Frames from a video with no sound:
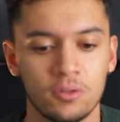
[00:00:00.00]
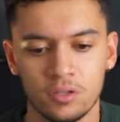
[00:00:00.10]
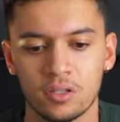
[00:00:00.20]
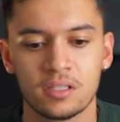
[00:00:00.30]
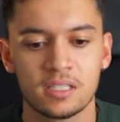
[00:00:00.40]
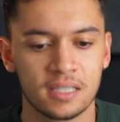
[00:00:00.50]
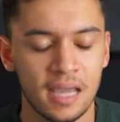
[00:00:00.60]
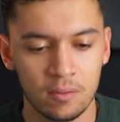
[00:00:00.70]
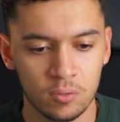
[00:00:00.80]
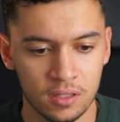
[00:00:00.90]
you could
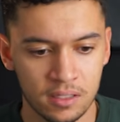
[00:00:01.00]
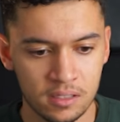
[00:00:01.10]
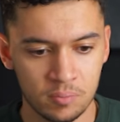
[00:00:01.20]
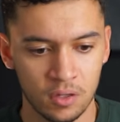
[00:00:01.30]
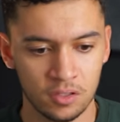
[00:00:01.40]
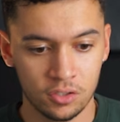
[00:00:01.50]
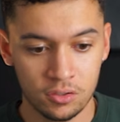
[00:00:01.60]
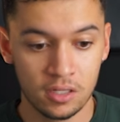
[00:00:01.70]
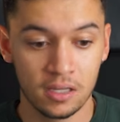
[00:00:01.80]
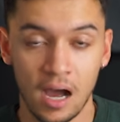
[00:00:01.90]
scale with these, but
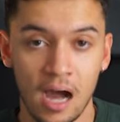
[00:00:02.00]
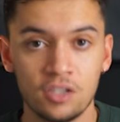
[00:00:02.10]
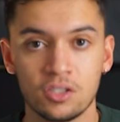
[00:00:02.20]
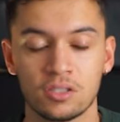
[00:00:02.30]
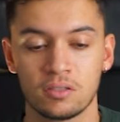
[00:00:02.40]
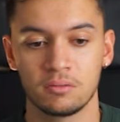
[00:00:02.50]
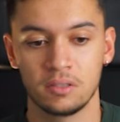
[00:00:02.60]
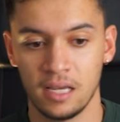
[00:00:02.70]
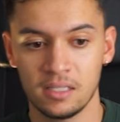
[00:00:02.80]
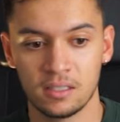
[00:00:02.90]
usually I just
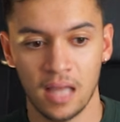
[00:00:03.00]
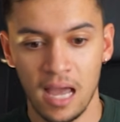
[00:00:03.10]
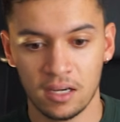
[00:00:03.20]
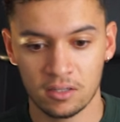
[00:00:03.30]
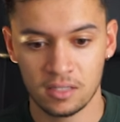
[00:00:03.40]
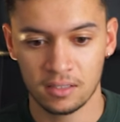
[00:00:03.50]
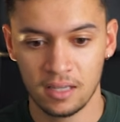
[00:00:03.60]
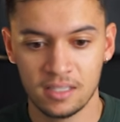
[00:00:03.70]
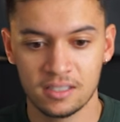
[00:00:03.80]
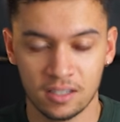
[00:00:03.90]
test the angles, I
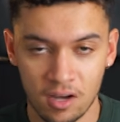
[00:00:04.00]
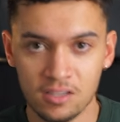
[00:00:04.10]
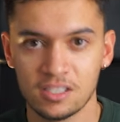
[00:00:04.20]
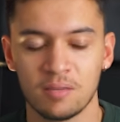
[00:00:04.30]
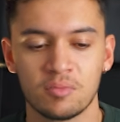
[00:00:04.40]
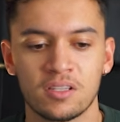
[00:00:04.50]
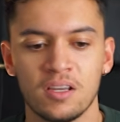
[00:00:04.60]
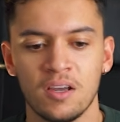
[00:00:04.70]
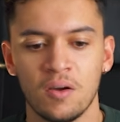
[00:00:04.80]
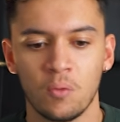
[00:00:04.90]
test the concepts
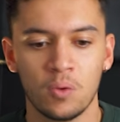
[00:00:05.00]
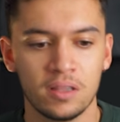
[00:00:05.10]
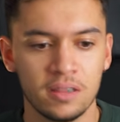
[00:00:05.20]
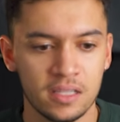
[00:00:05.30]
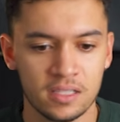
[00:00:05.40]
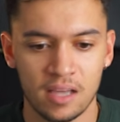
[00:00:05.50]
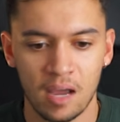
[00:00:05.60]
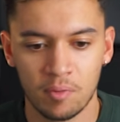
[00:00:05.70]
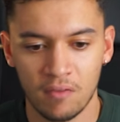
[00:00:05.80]
with these type of